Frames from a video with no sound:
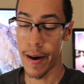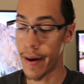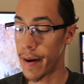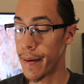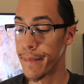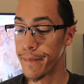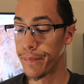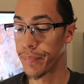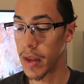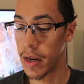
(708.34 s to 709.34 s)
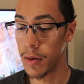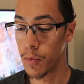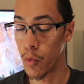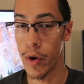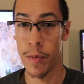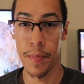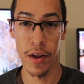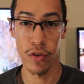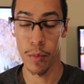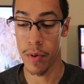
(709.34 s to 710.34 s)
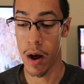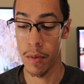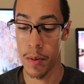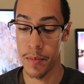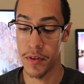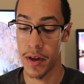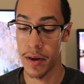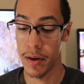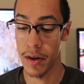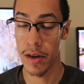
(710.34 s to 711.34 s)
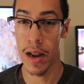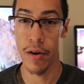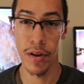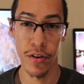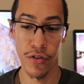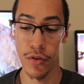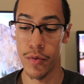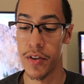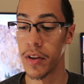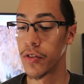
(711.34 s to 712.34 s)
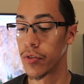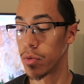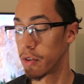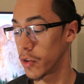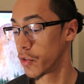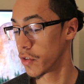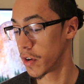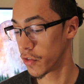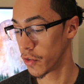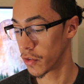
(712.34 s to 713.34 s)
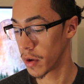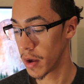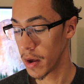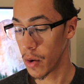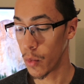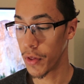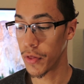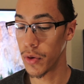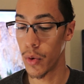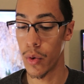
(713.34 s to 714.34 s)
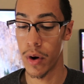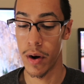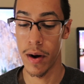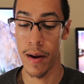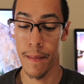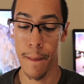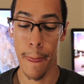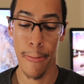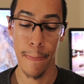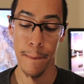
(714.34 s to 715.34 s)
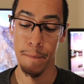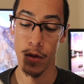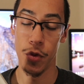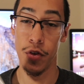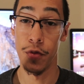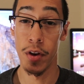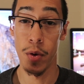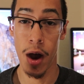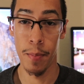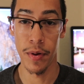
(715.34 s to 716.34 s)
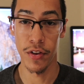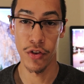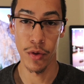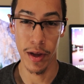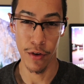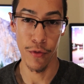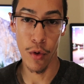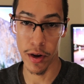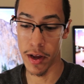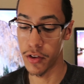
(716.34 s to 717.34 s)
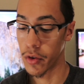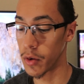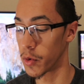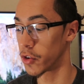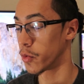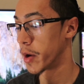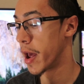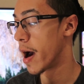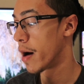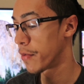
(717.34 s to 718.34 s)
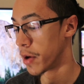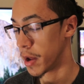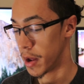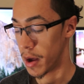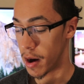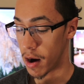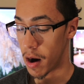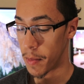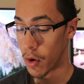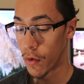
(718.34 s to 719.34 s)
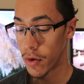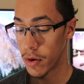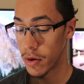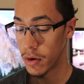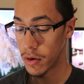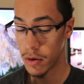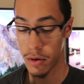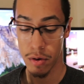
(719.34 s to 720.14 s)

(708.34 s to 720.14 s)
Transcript: um, any weird pixel problems and clarity issues and resolution resolution issues with your um, with your video output to like a 4K screen, which is what I have. Um, over